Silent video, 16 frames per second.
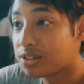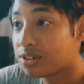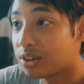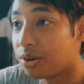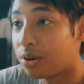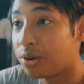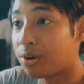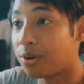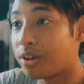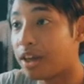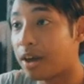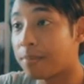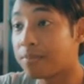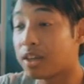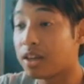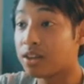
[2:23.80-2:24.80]
So
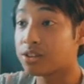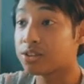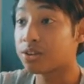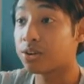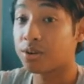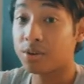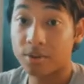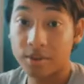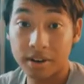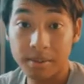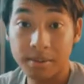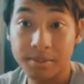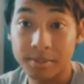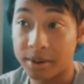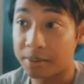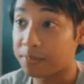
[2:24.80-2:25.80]
yeah, so
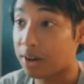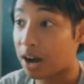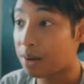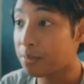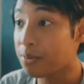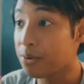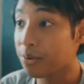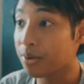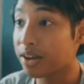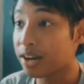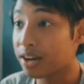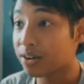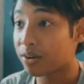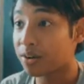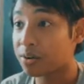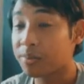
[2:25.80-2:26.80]
remember I'm doing
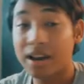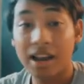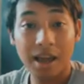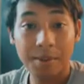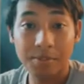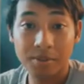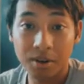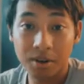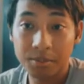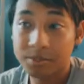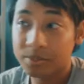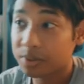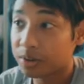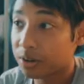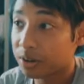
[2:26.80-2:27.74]
it on my laptop.